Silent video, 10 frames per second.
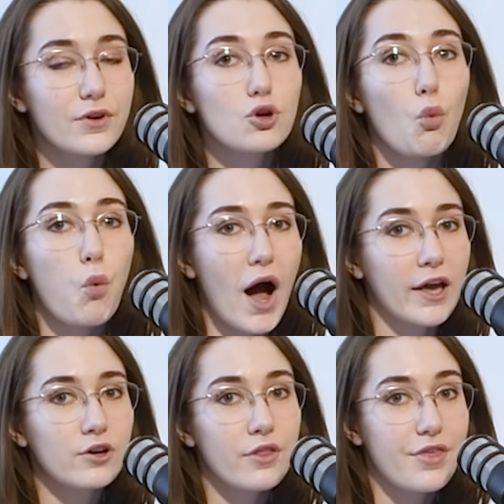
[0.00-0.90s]

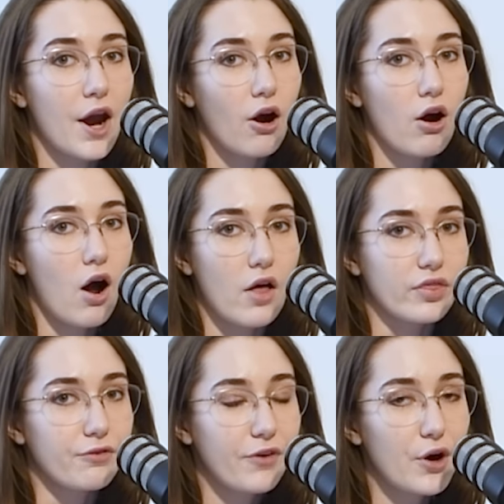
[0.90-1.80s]
While they're on
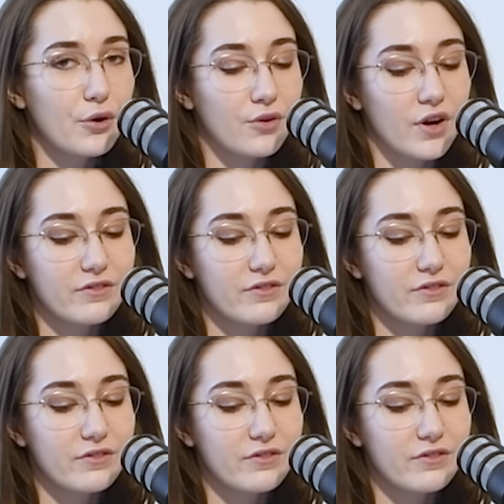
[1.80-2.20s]
the phone,